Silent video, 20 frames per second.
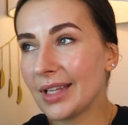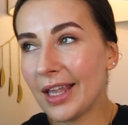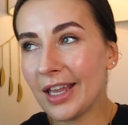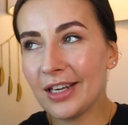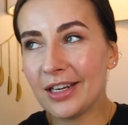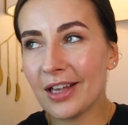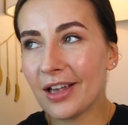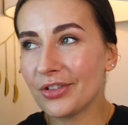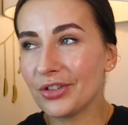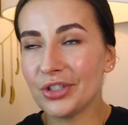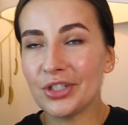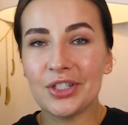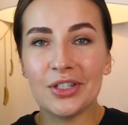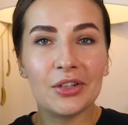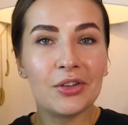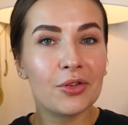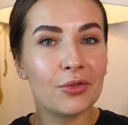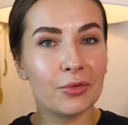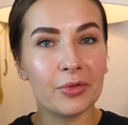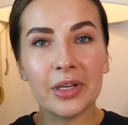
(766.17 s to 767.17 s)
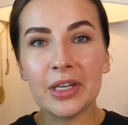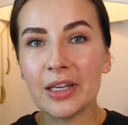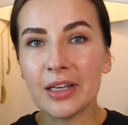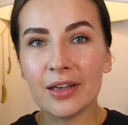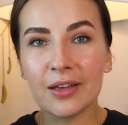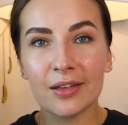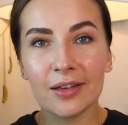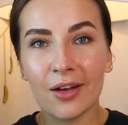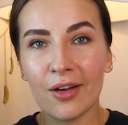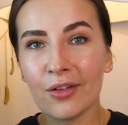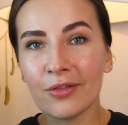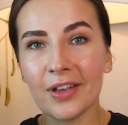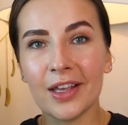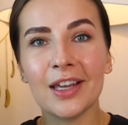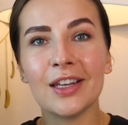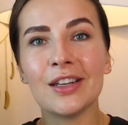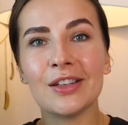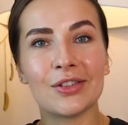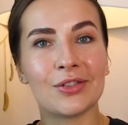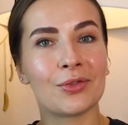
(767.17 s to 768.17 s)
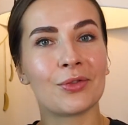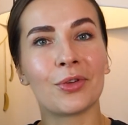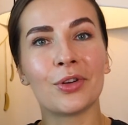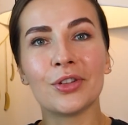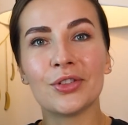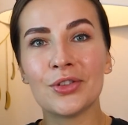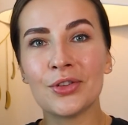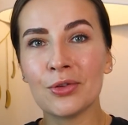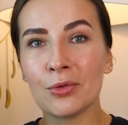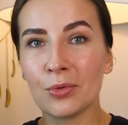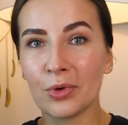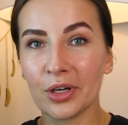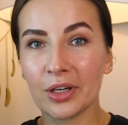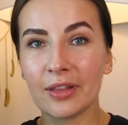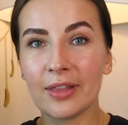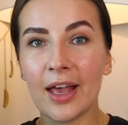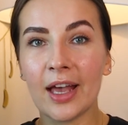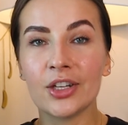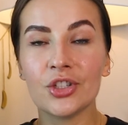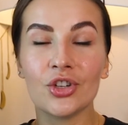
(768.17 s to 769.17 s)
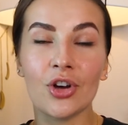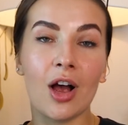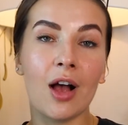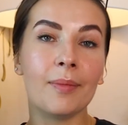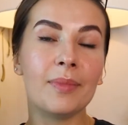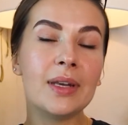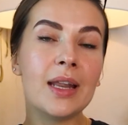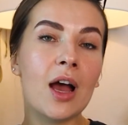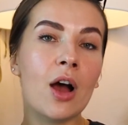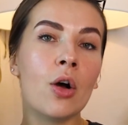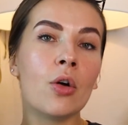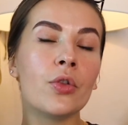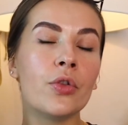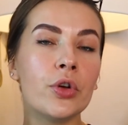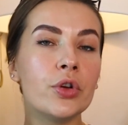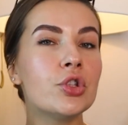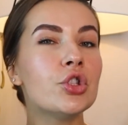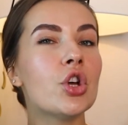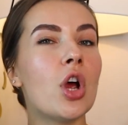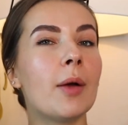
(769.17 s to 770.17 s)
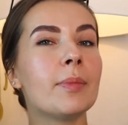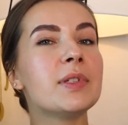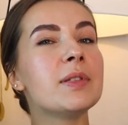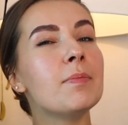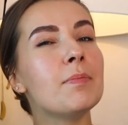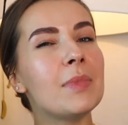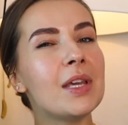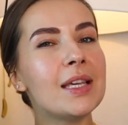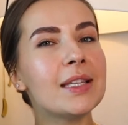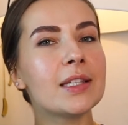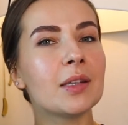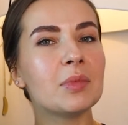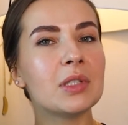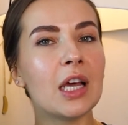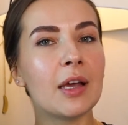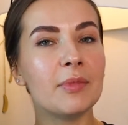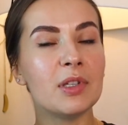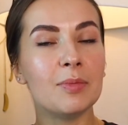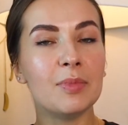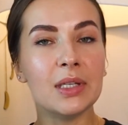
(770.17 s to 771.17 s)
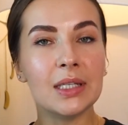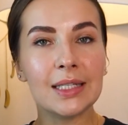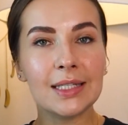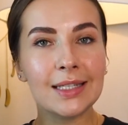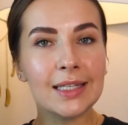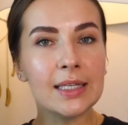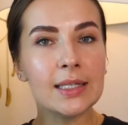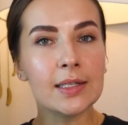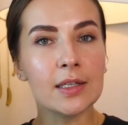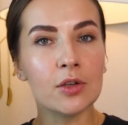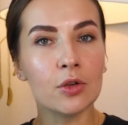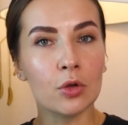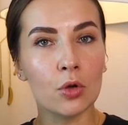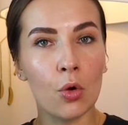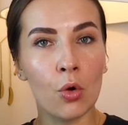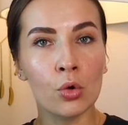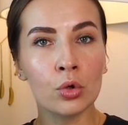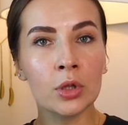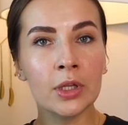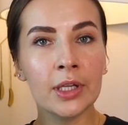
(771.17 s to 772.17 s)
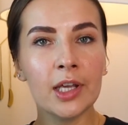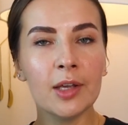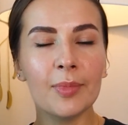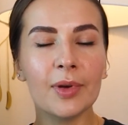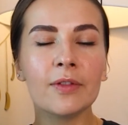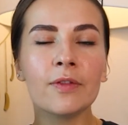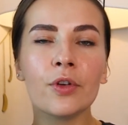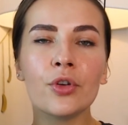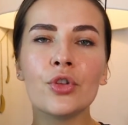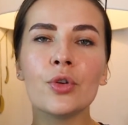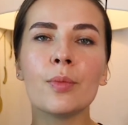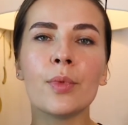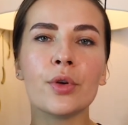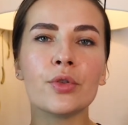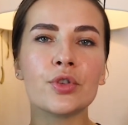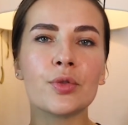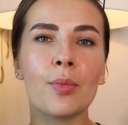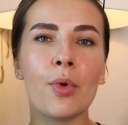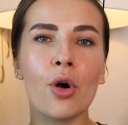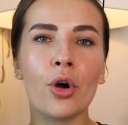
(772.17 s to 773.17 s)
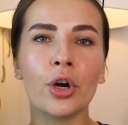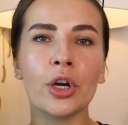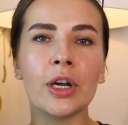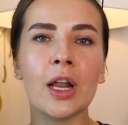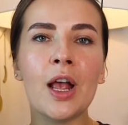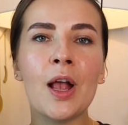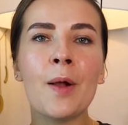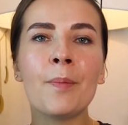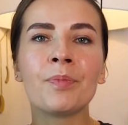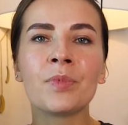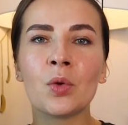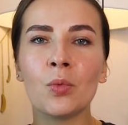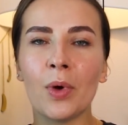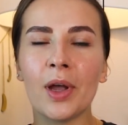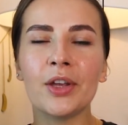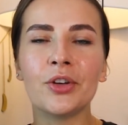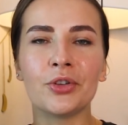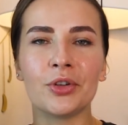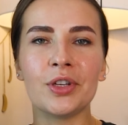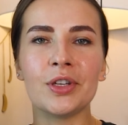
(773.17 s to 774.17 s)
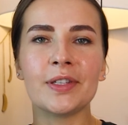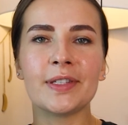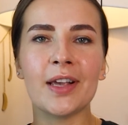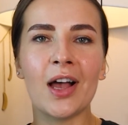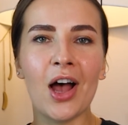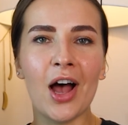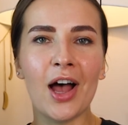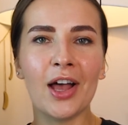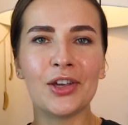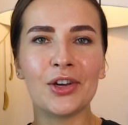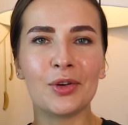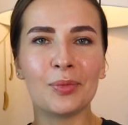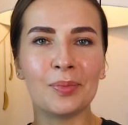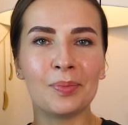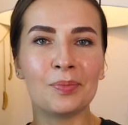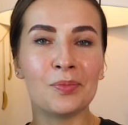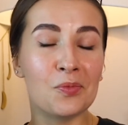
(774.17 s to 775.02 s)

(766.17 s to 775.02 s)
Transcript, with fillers: any other degree of any sort to work that job. Now, those jobs may sometimes be seasonal only, but for the most part, wineries hire